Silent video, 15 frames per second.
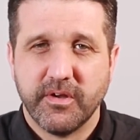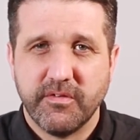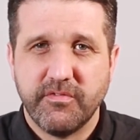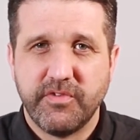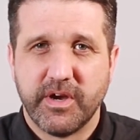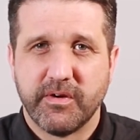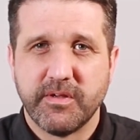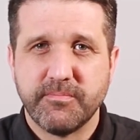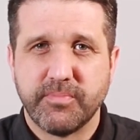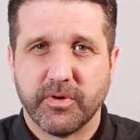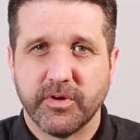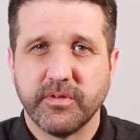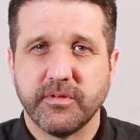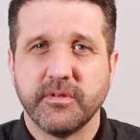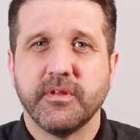Very
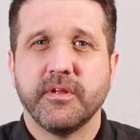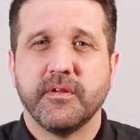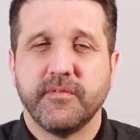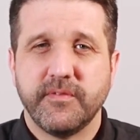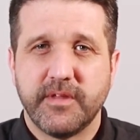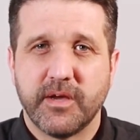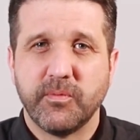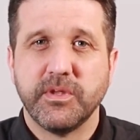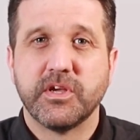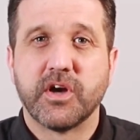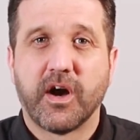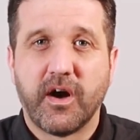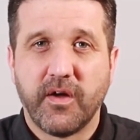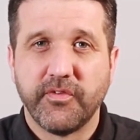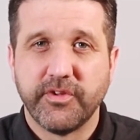important that we
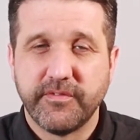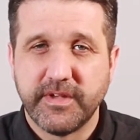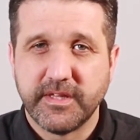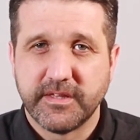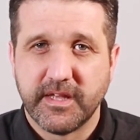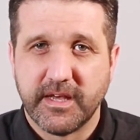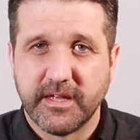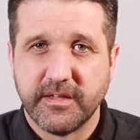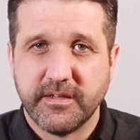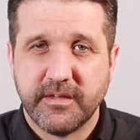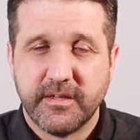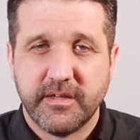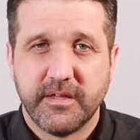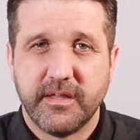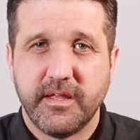cultivate that
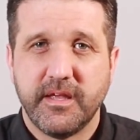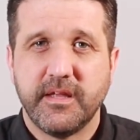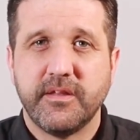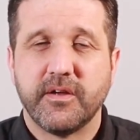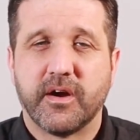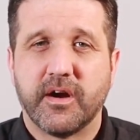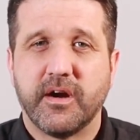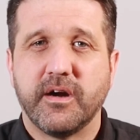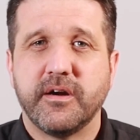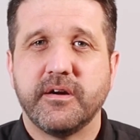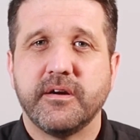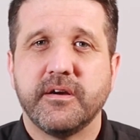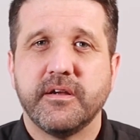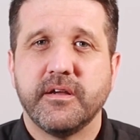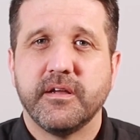in our
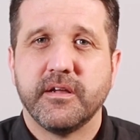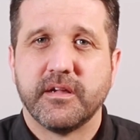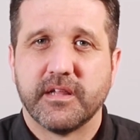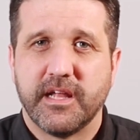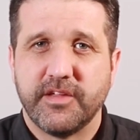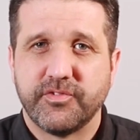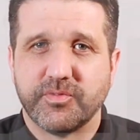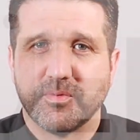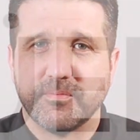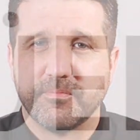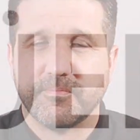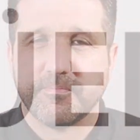classroom.